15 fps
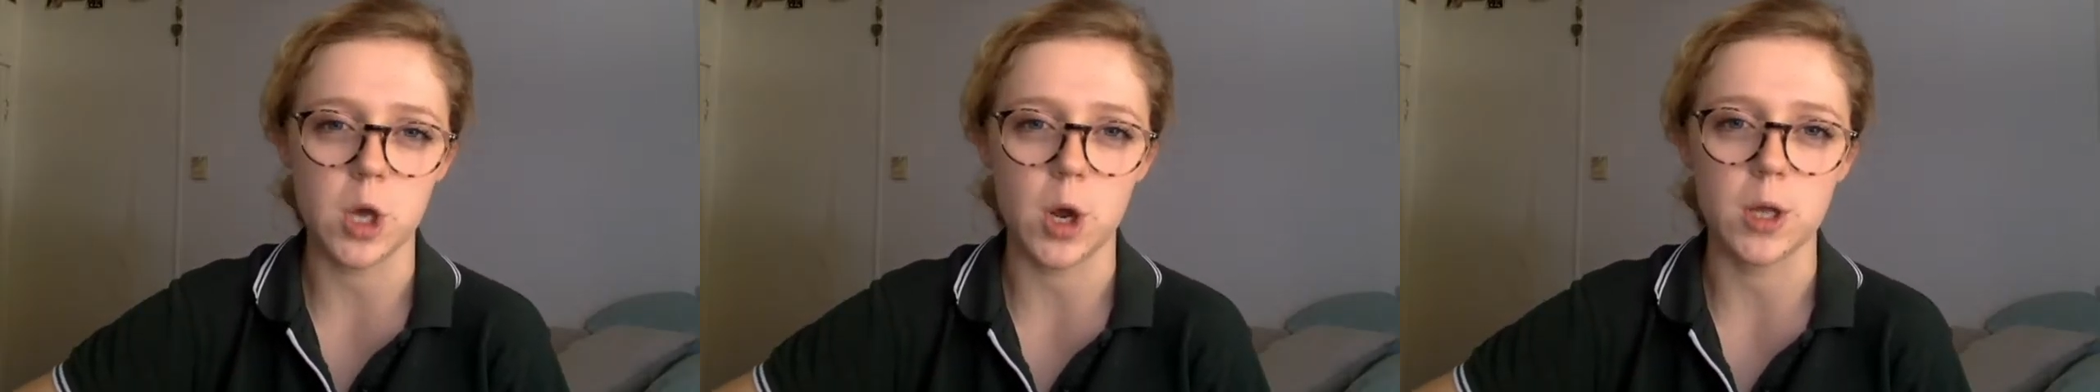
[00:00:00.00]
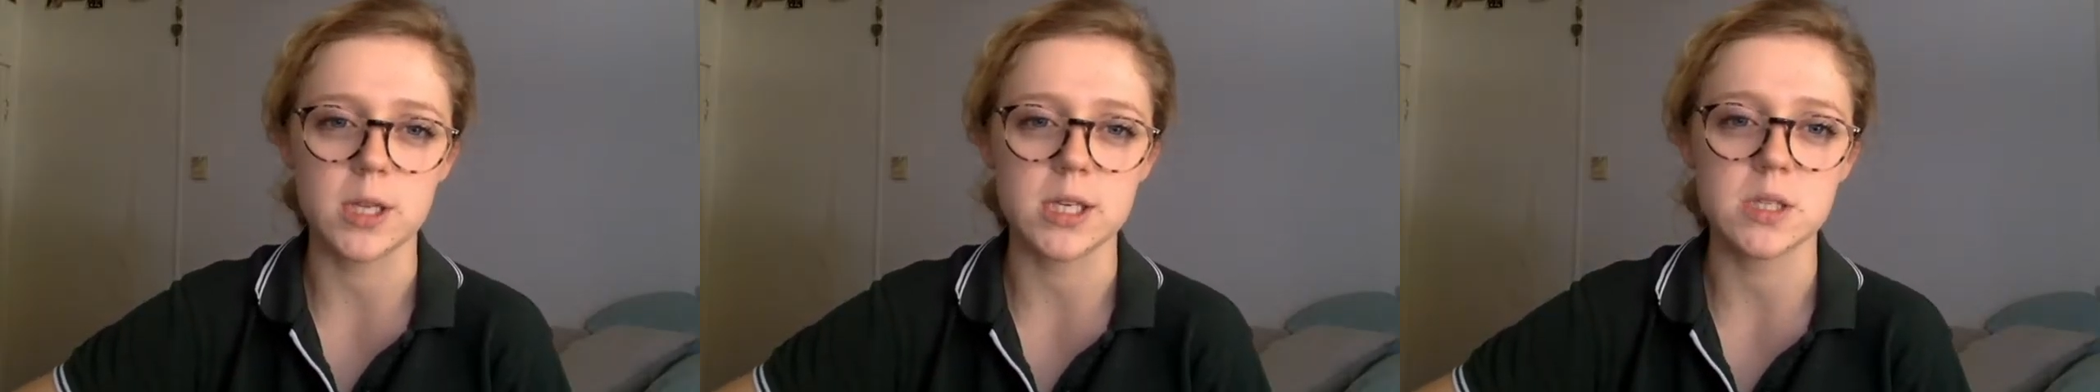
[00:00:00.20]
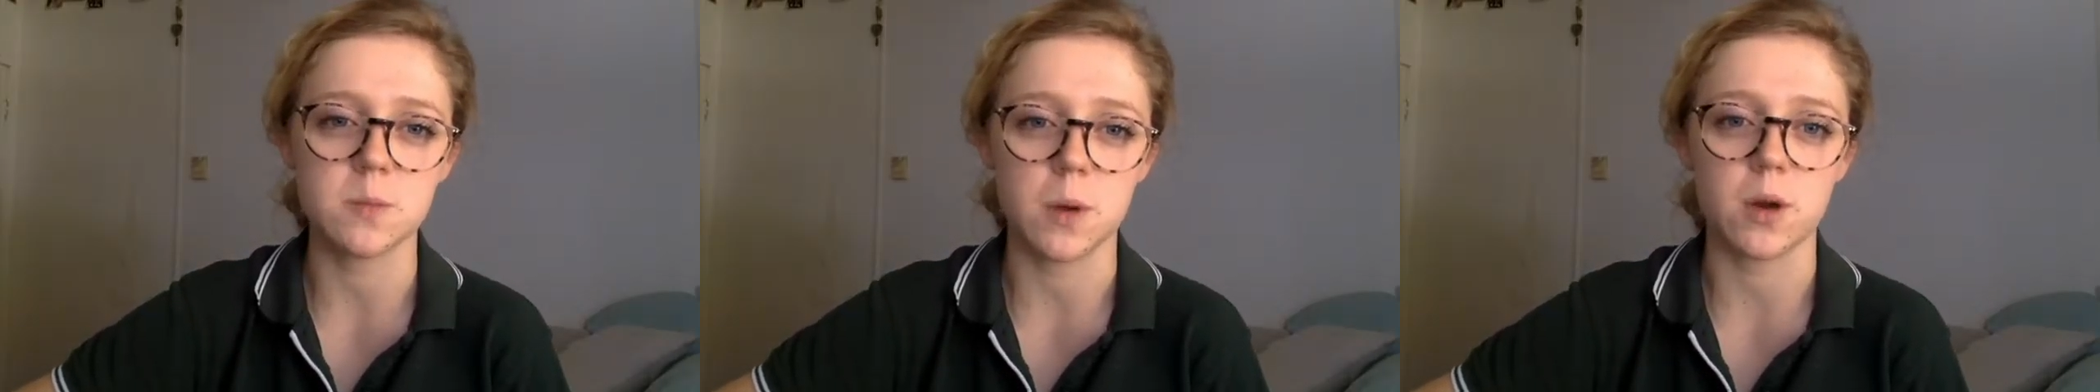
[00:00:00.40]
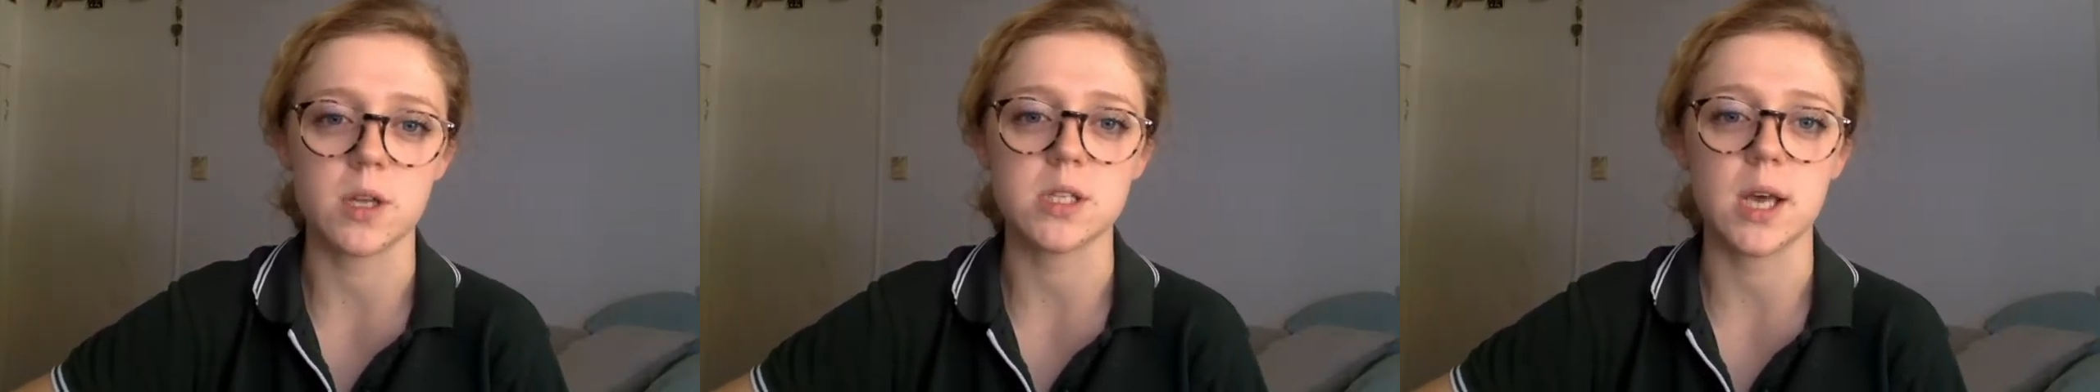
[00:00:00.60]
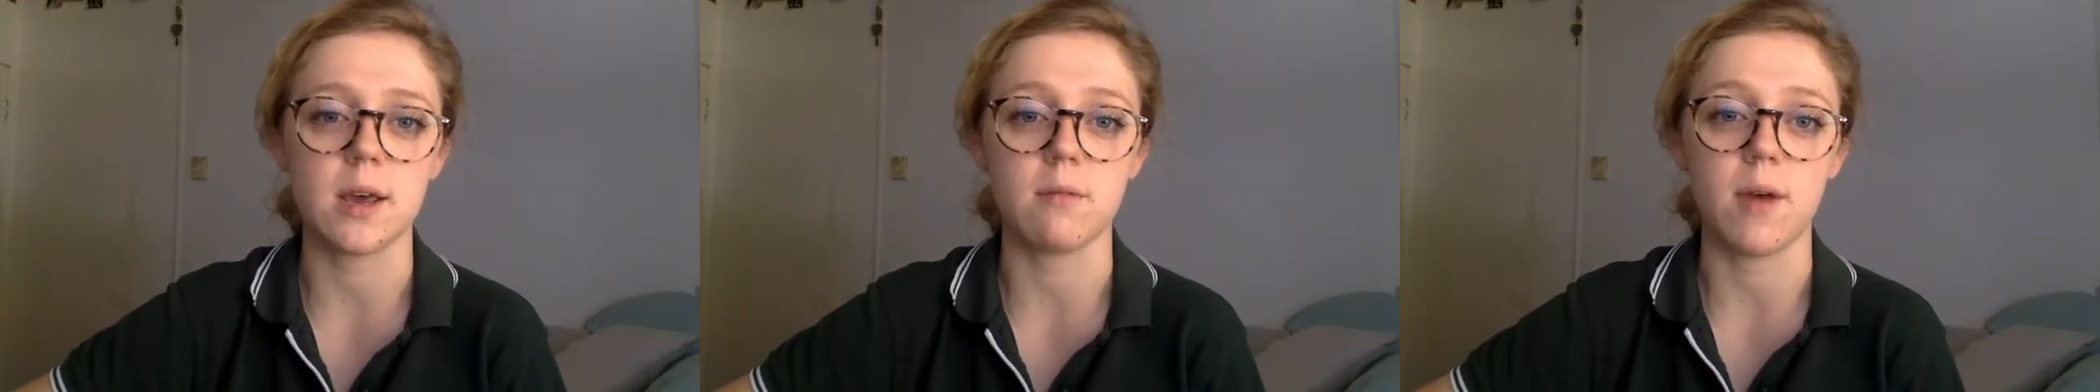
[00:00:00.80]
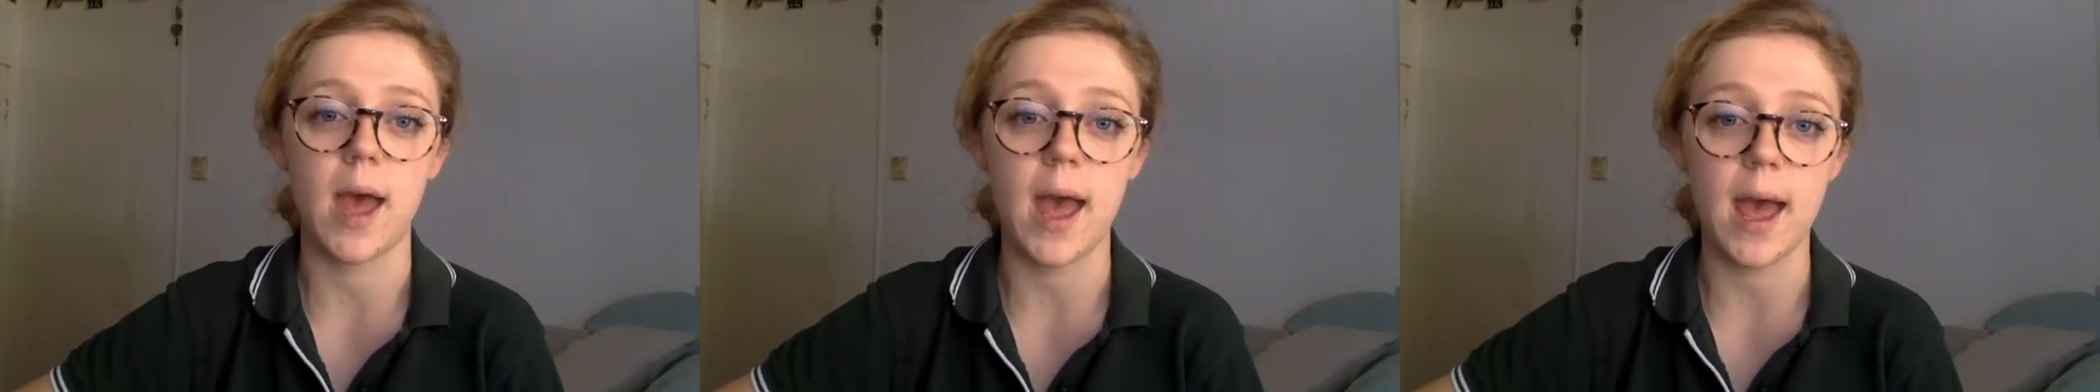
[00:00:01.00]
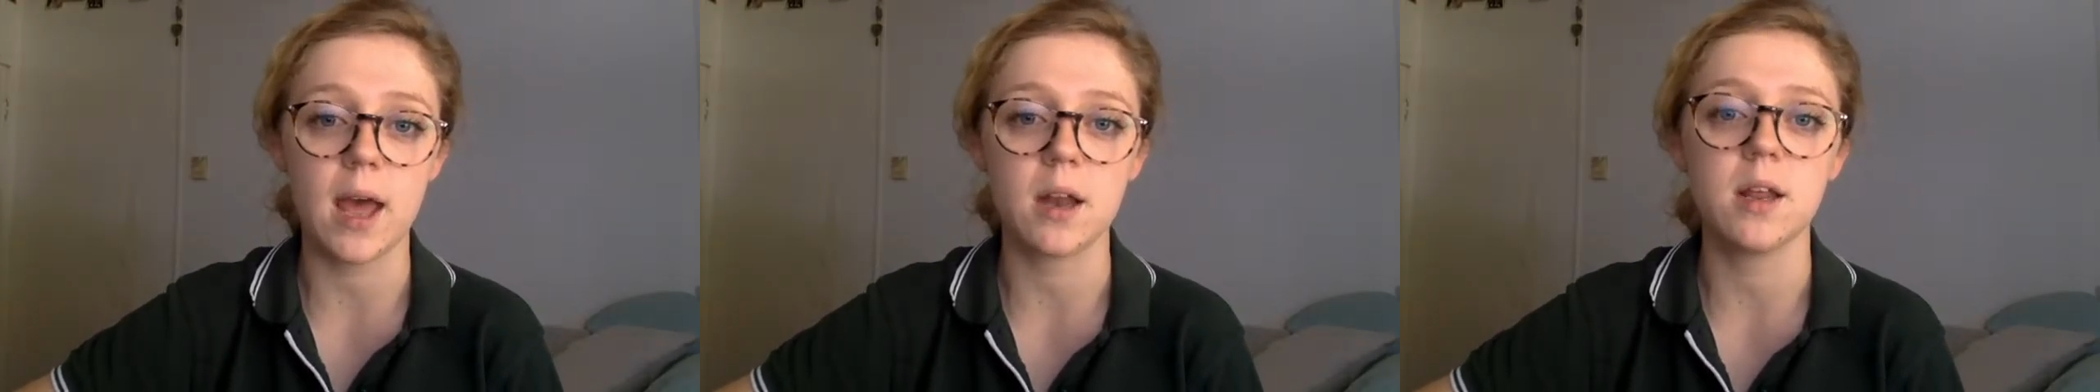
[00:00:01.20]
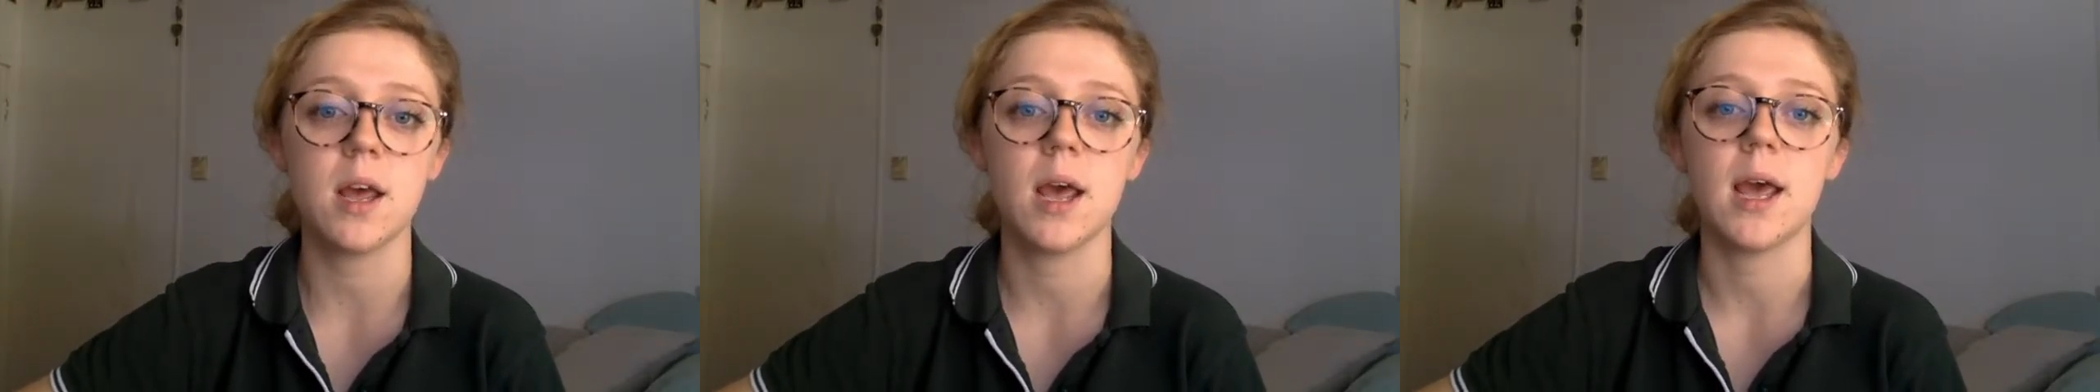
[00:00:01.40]
only experience I have
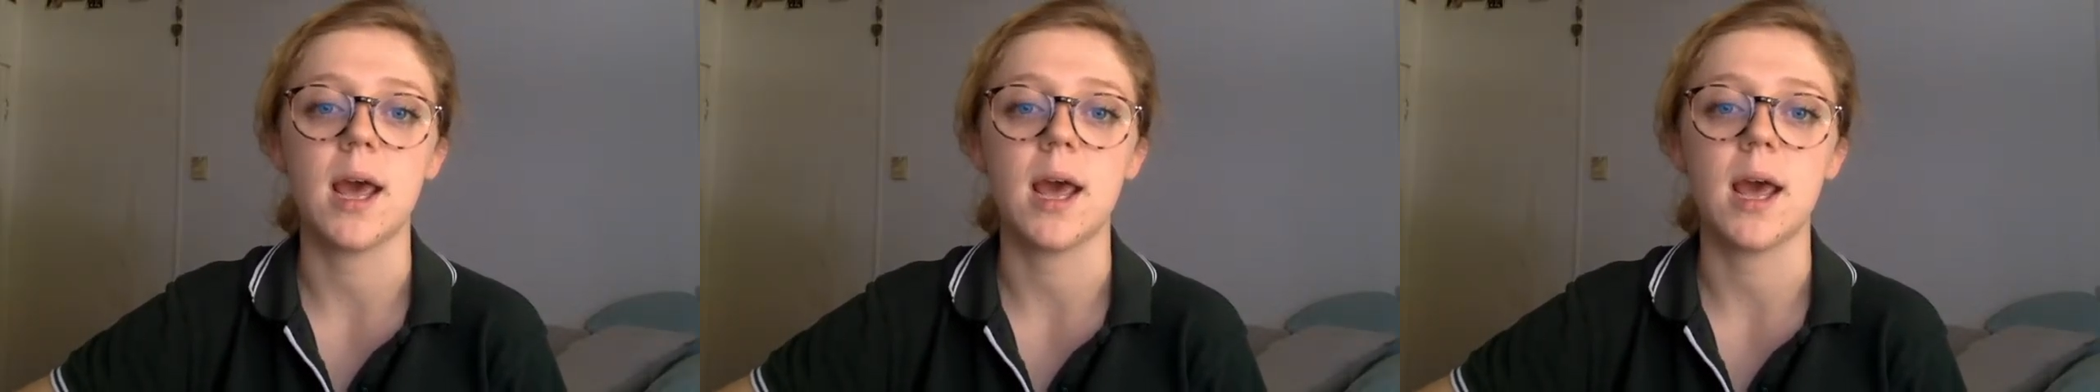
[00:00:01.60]
had,